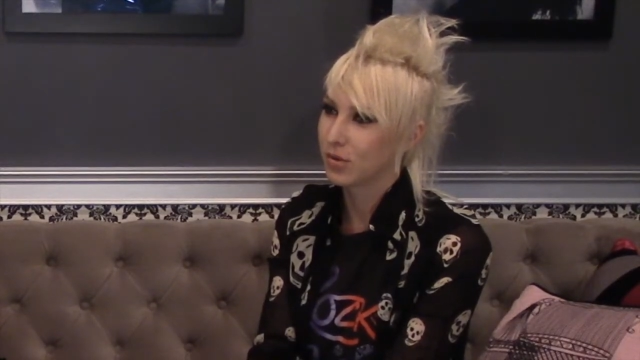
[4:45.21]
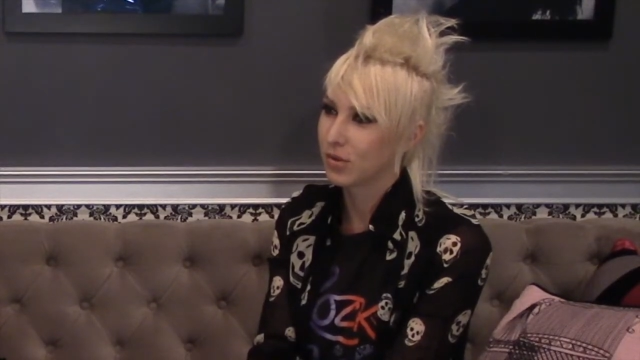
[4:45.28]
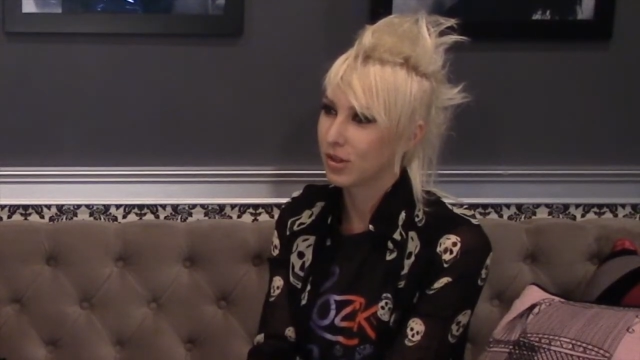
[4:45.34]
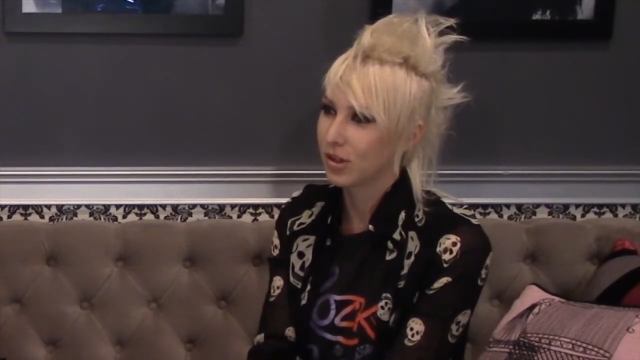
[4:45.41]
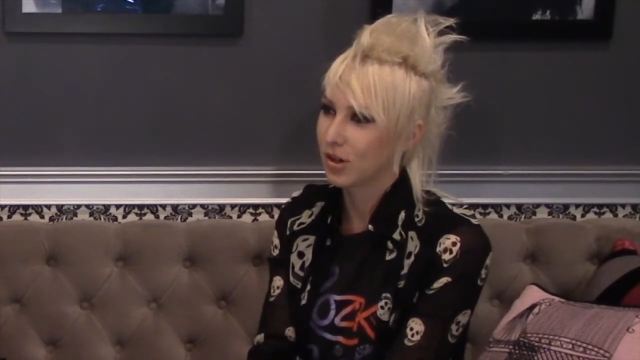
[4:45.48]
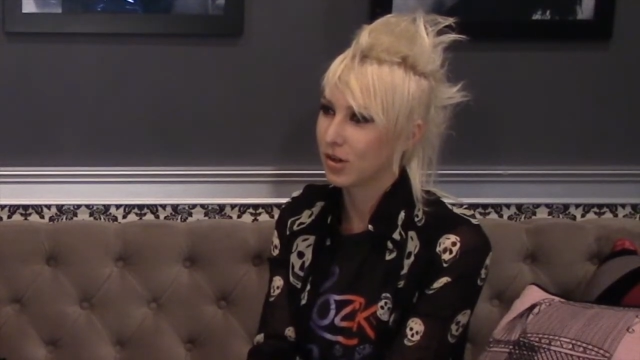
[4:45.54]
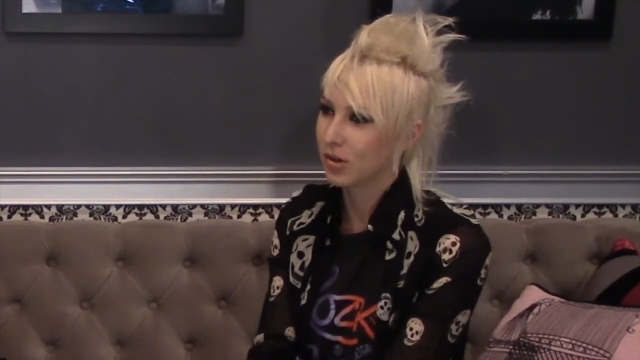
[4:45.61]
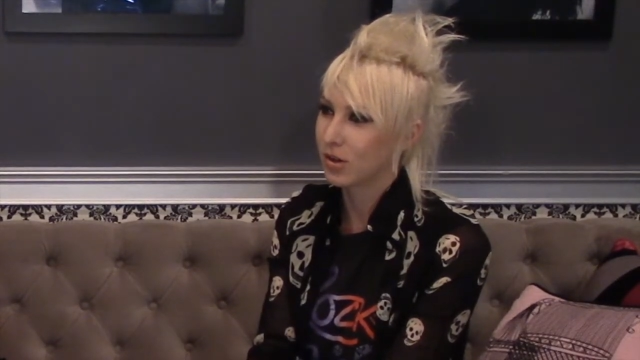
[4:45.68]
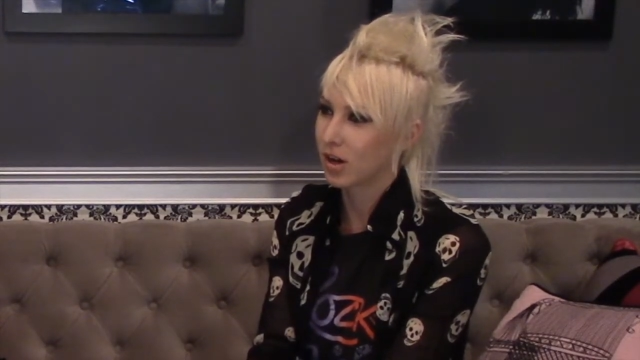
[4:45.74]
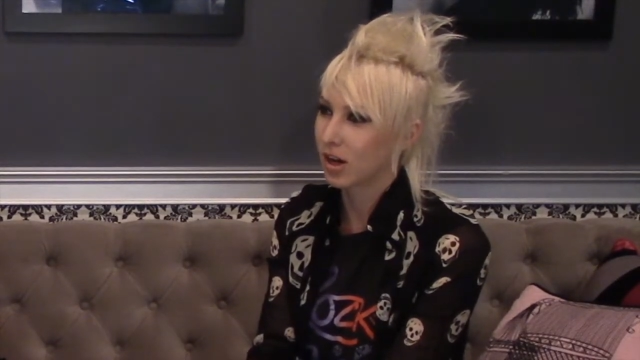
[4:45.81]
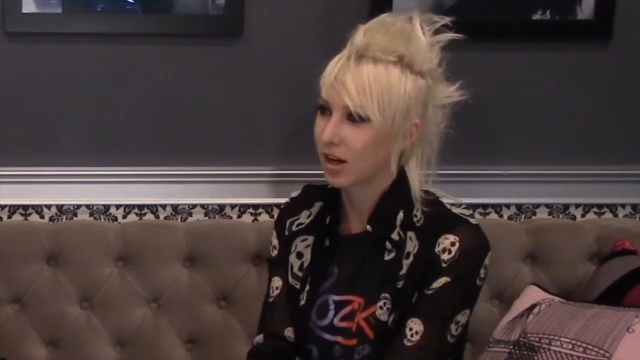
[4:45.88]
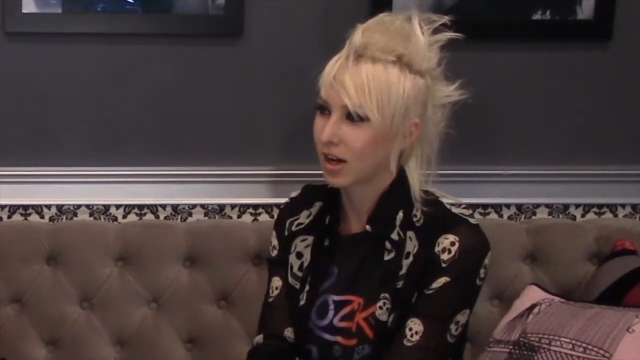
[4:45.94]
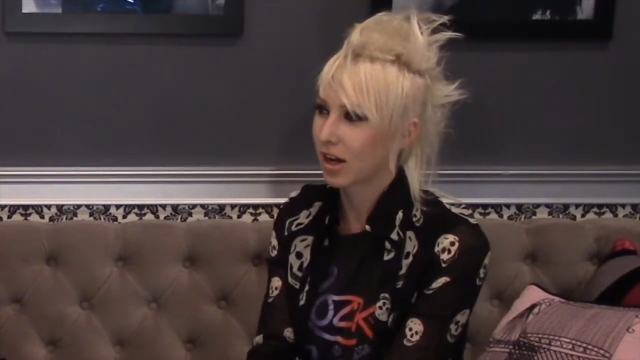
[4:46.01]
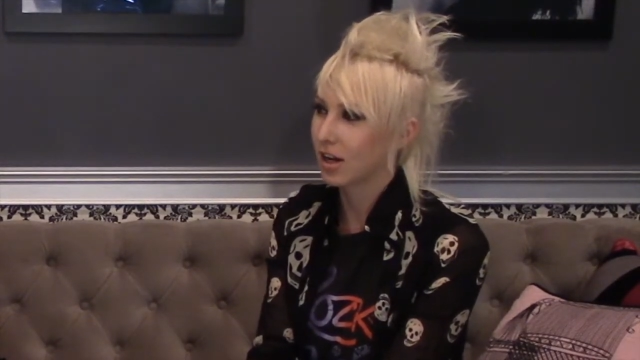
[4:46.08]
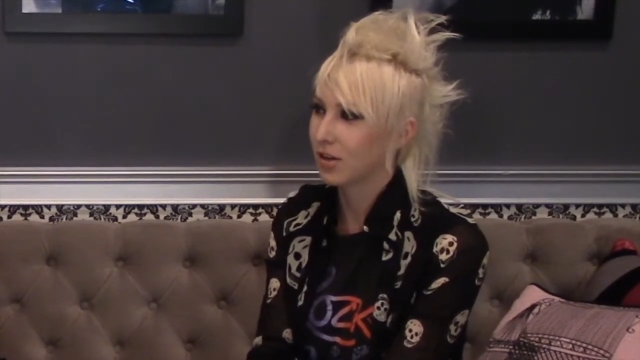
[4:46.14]
you know you got to
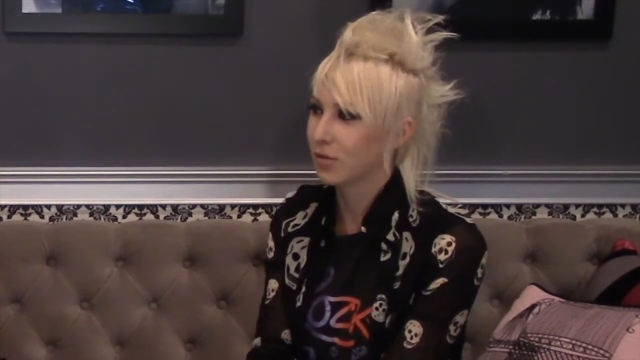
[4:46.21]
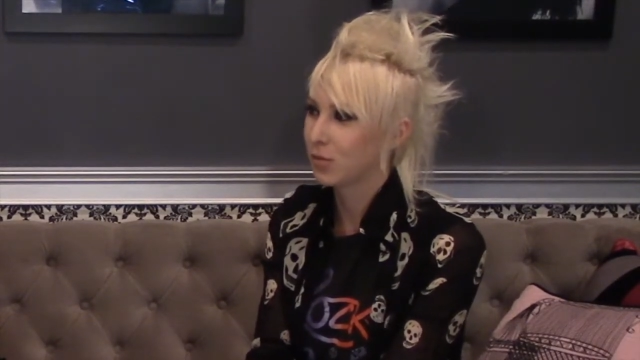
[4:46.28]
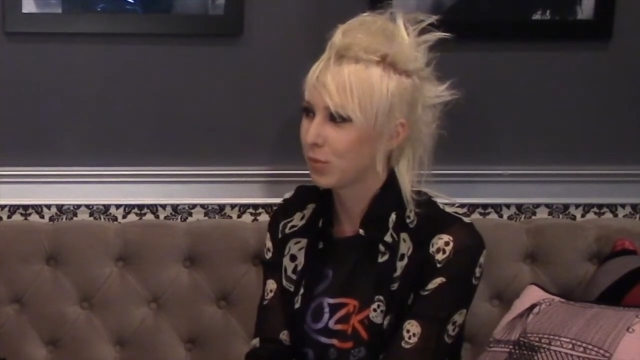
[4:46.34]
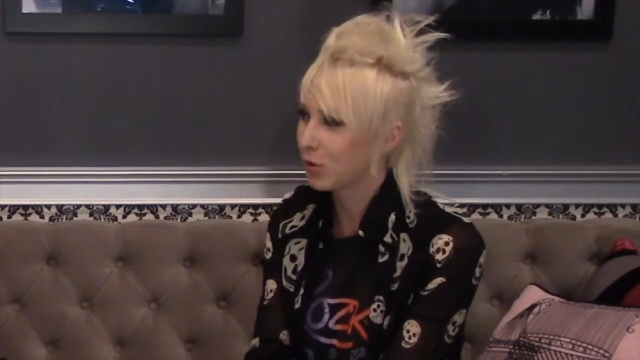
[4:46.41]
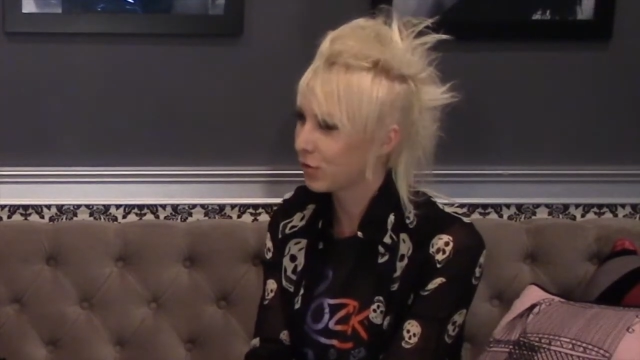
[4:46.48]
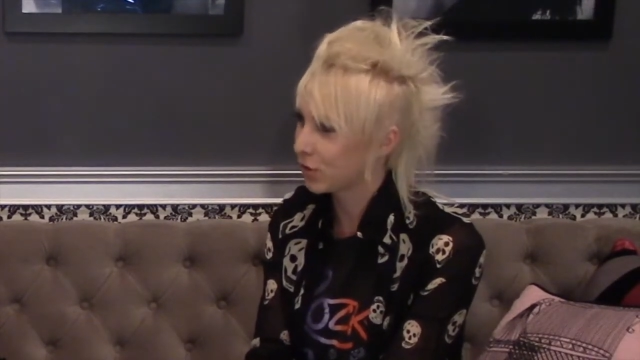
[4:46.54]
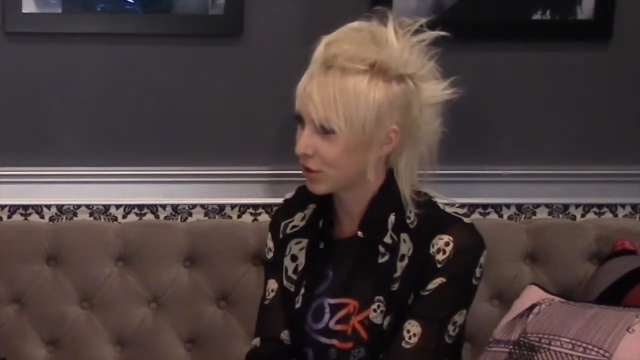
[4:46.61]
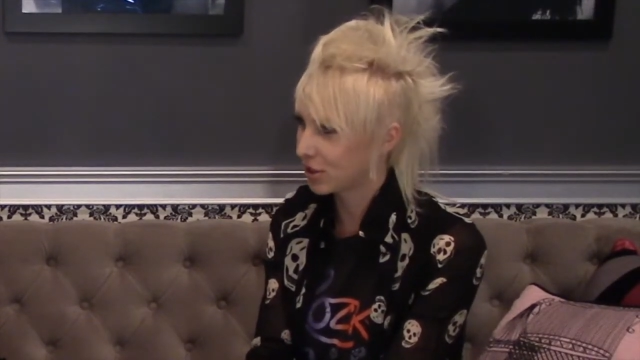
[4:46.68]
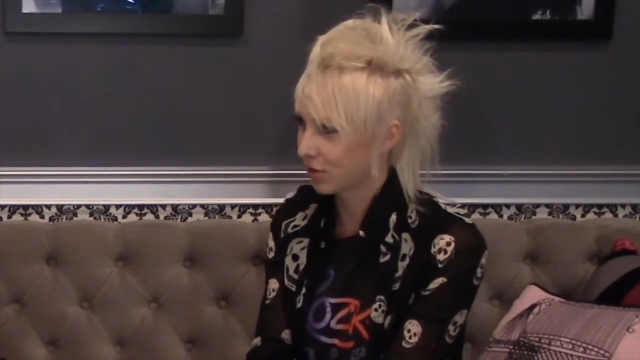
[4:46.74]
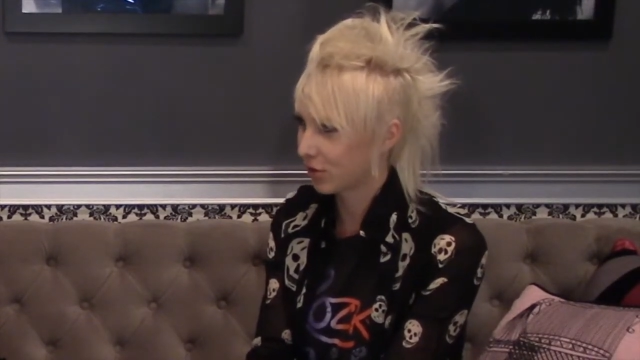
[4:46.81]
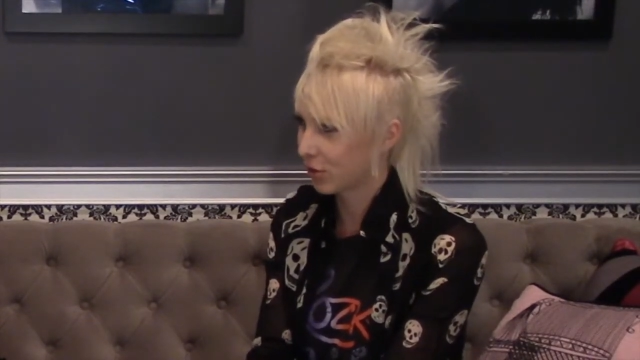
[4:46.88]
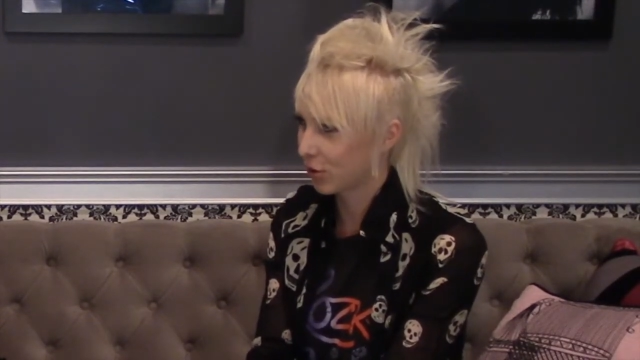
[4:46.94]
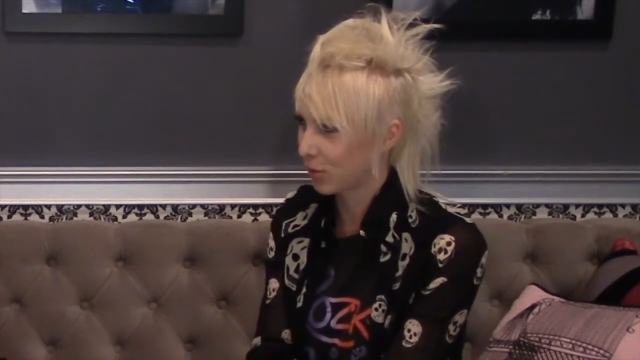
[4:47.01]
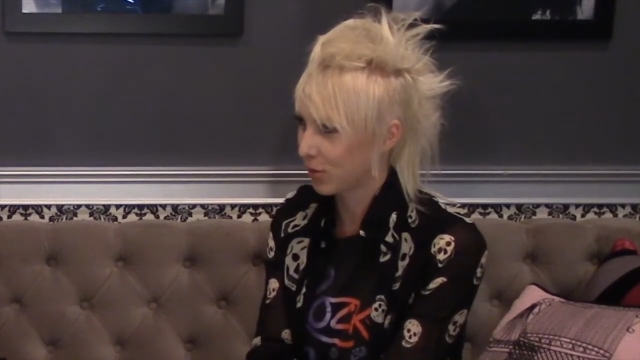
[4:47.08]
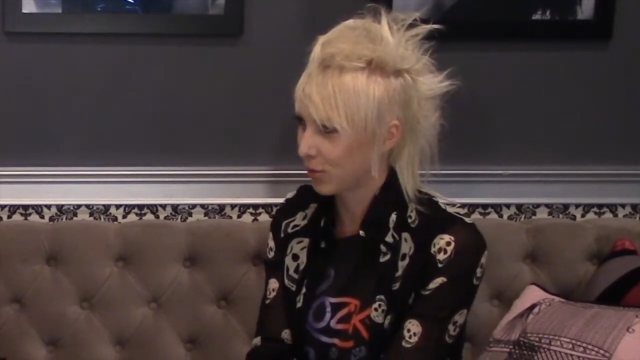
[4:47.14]
kind of prove yourself a
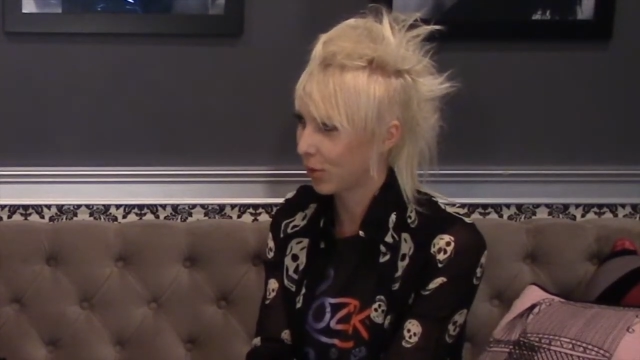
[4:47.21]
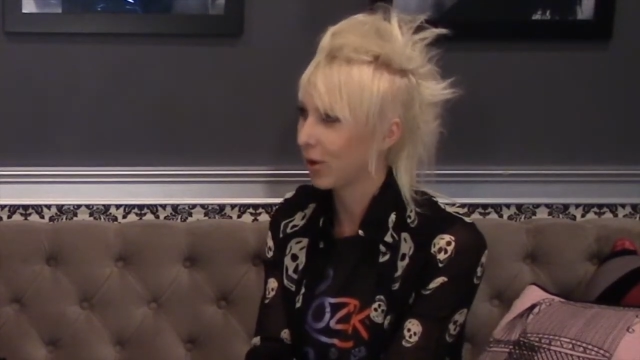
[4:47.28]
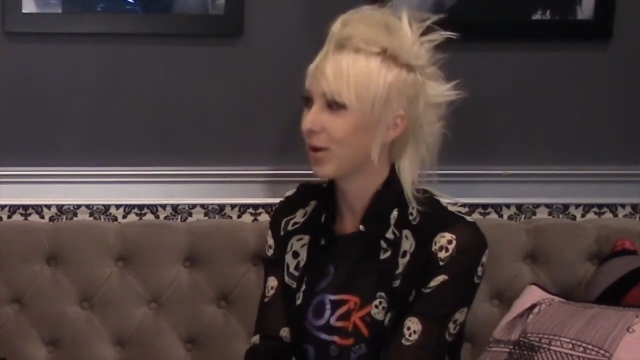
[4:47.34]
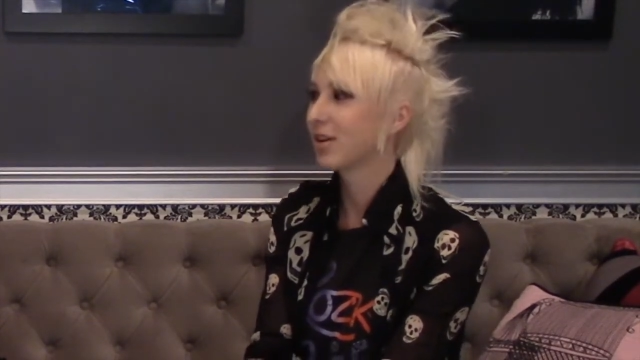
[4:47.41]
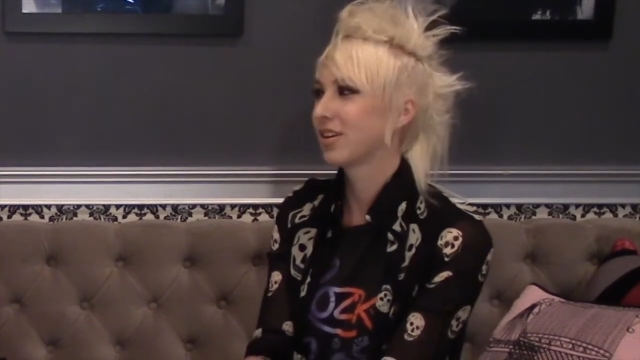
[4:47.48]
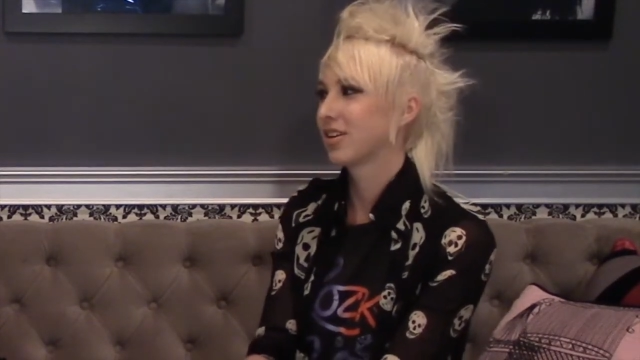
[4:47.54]
little bit more.